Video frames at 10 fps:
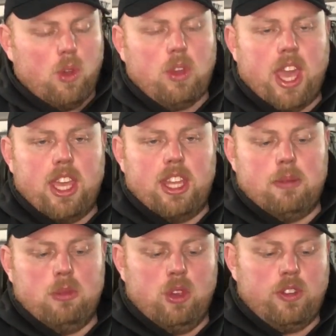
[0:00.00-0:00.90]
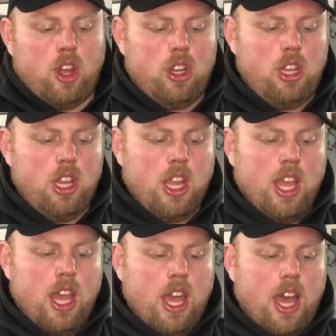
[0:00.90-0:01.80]
Okay, and then moving on,
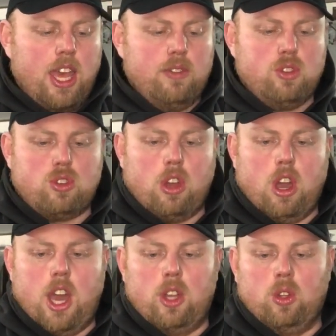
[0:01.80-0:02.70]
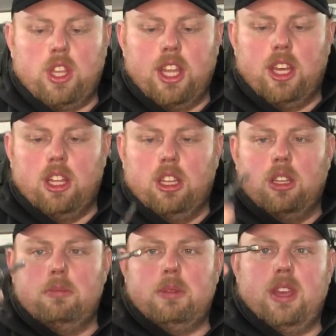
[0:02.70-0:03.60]
I have just got another
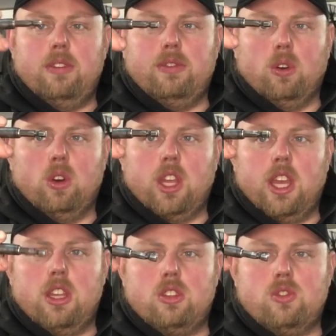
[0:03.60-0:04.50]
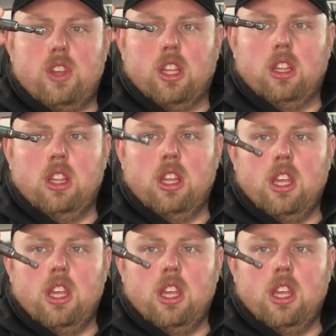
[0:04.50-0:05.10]
little bit for a drill.